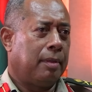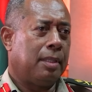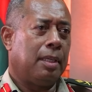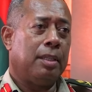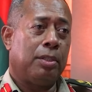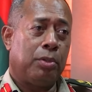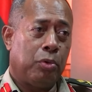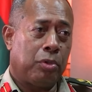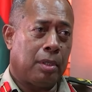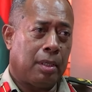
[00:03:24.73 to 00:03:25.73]
It's an
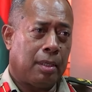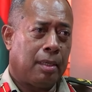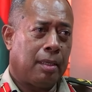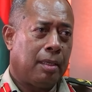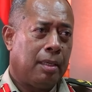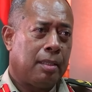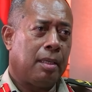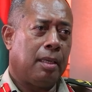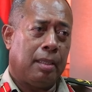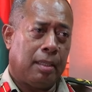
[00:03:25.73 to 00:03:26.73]
institution. It's
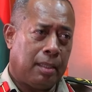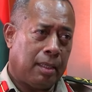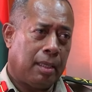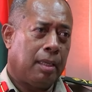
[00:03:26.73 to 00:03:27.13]
an entity.